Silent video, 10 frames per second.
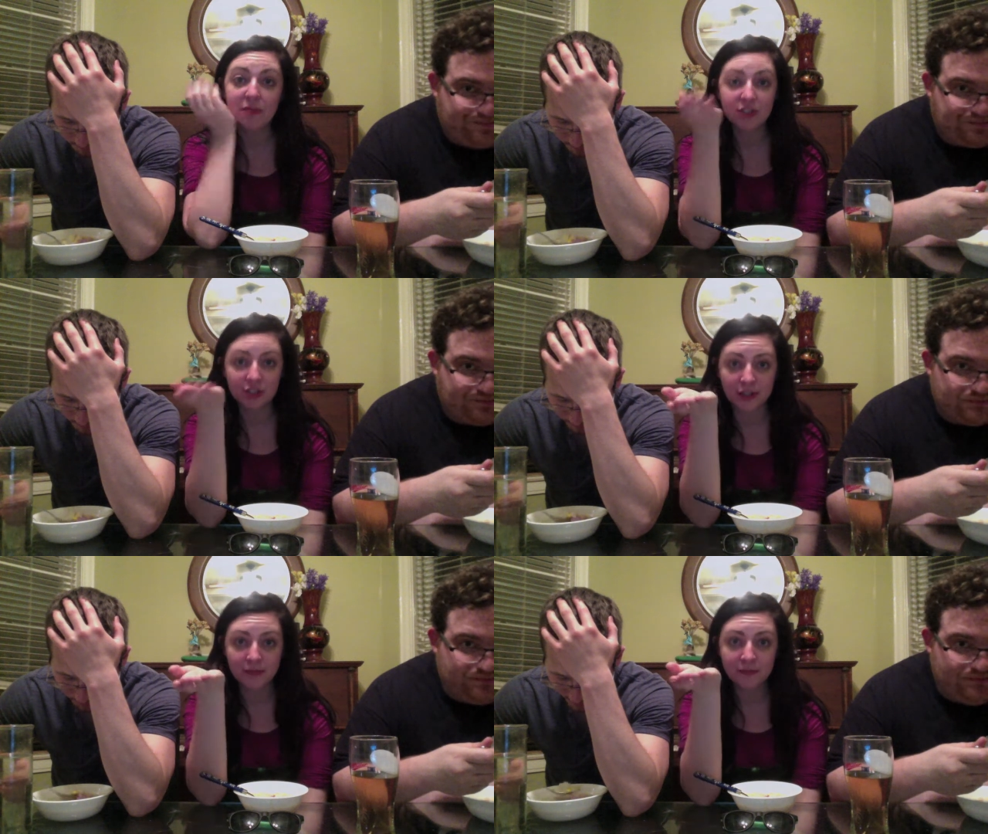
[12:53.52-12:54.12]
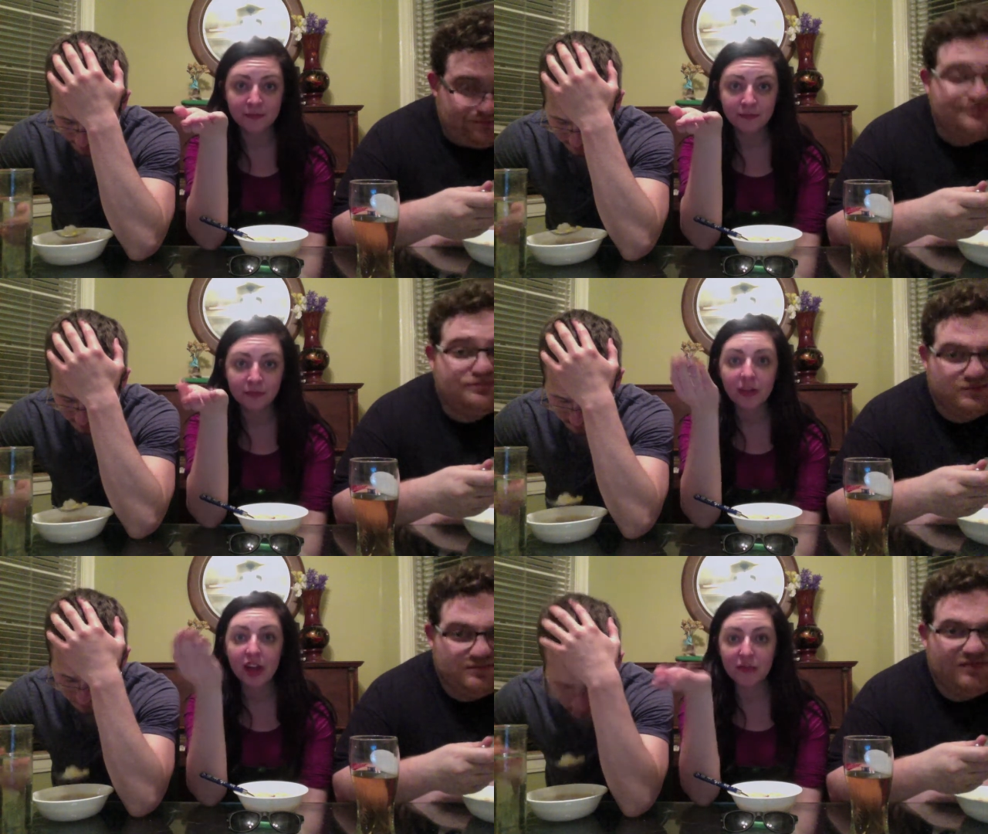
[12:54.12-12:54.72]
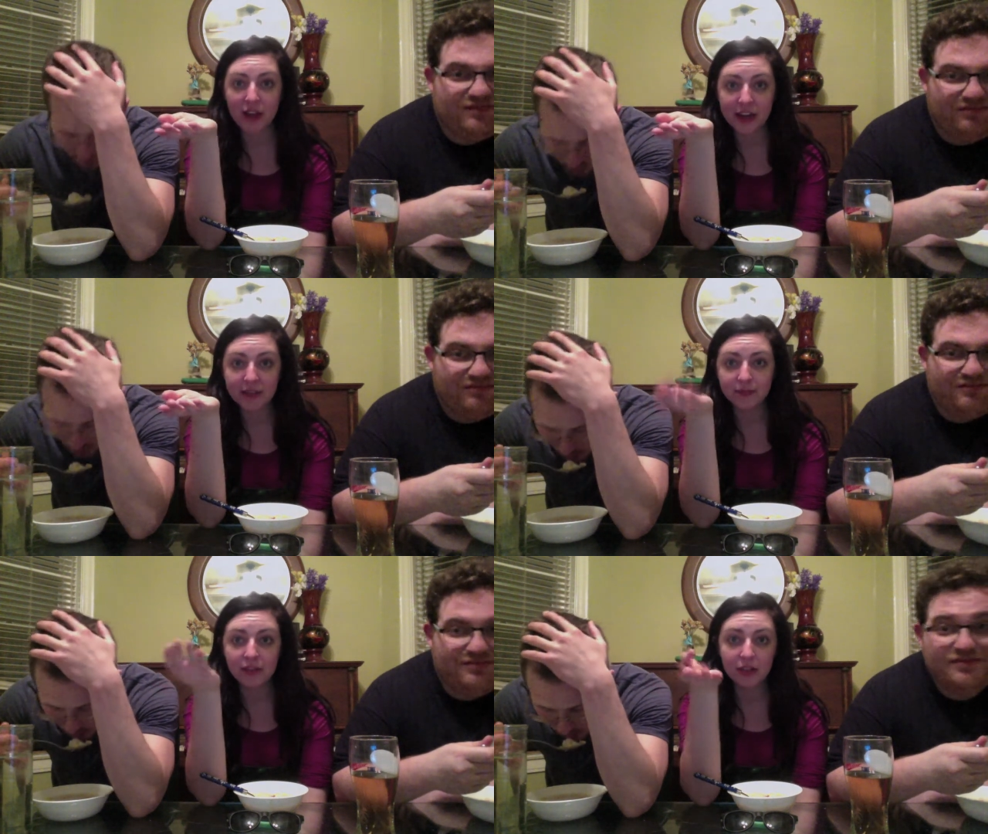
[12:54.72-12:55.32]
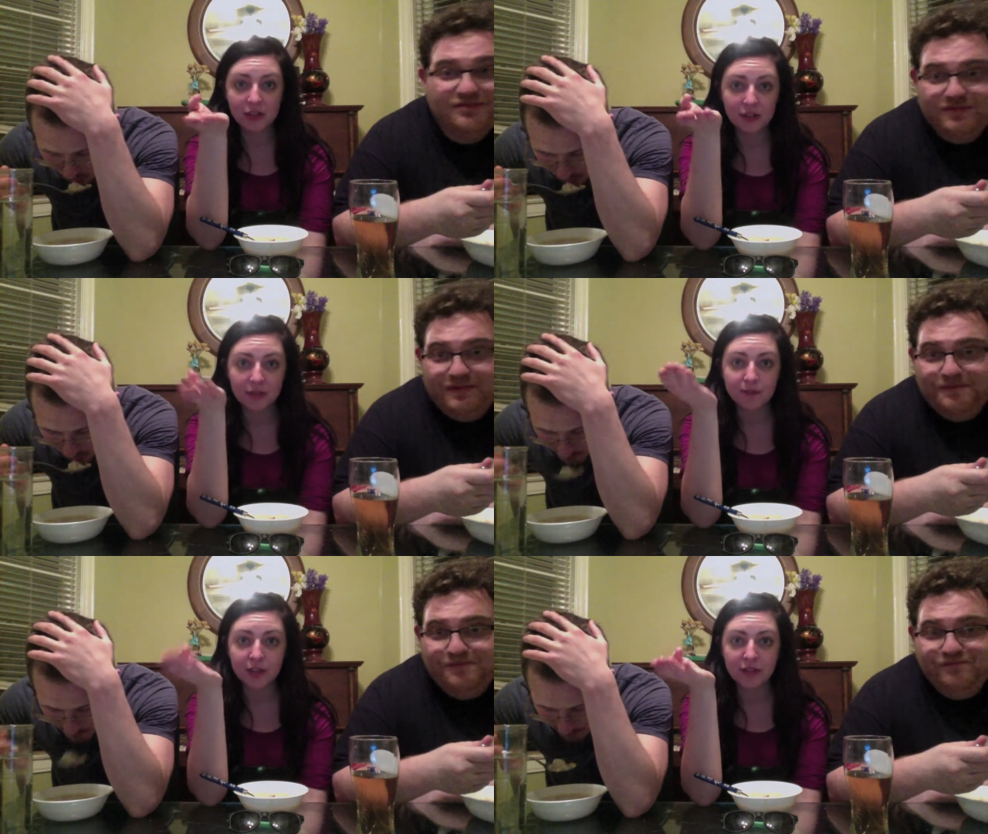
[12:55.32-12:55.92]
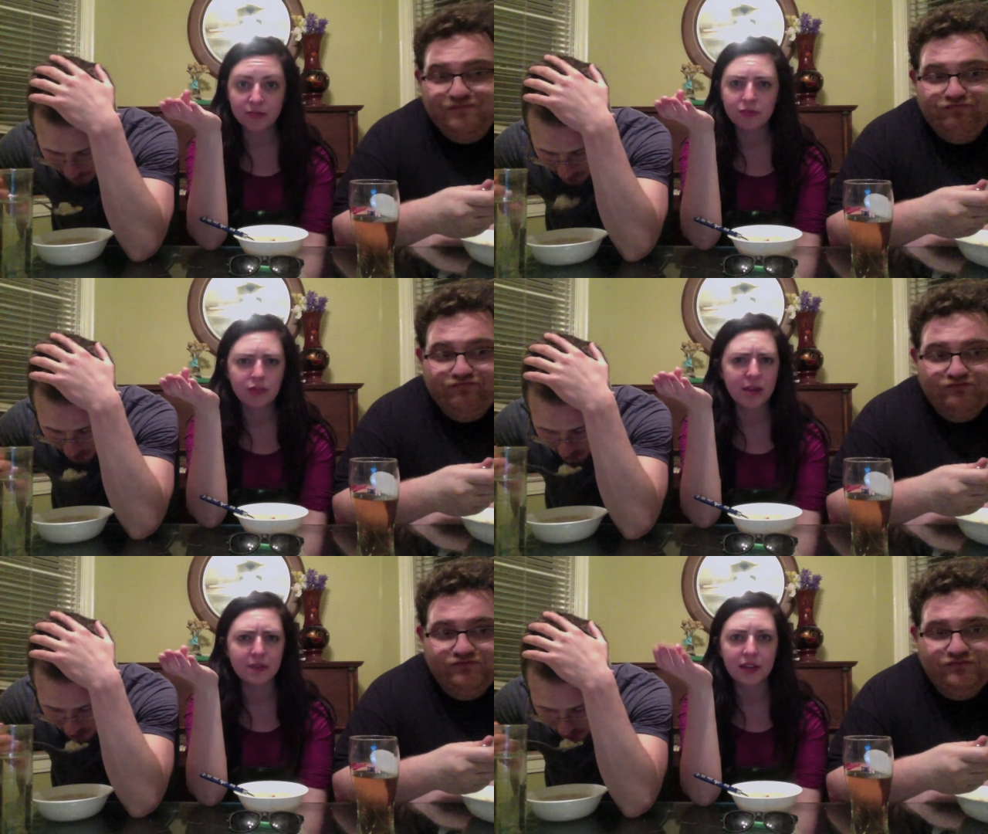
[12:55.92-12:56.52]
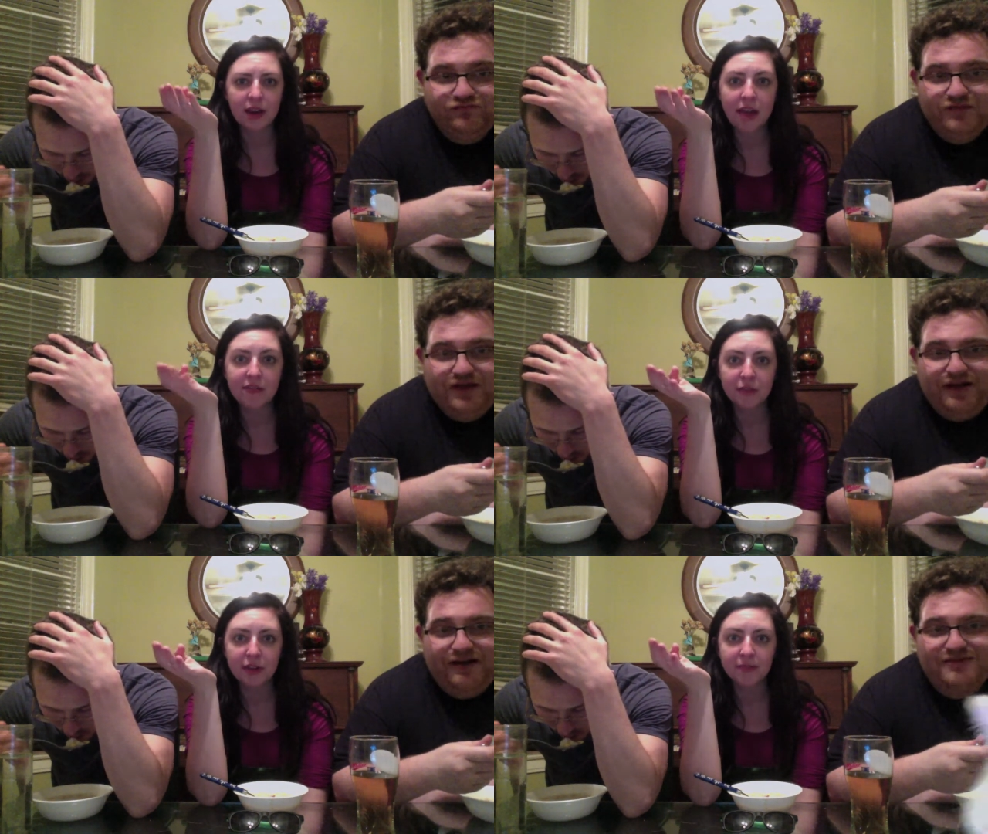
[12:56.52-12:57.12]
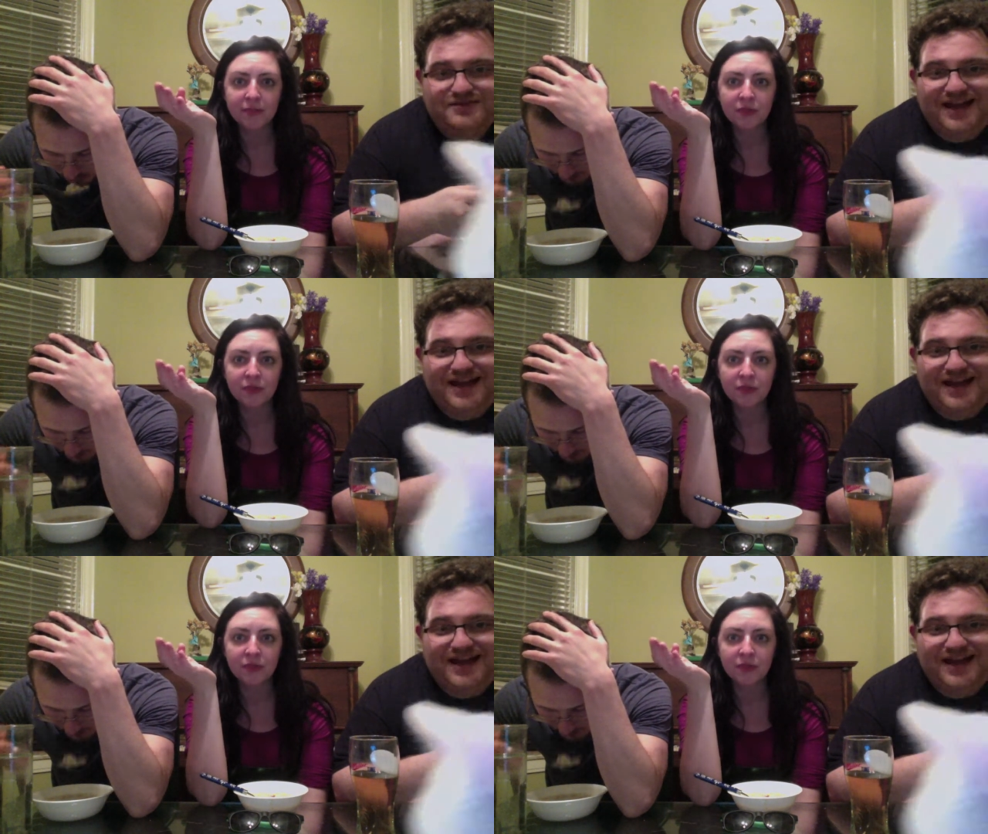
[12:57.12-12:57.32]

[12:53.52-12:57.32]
Speaker 1: Richard and Ryan and Luke and James and everyone. Here comes a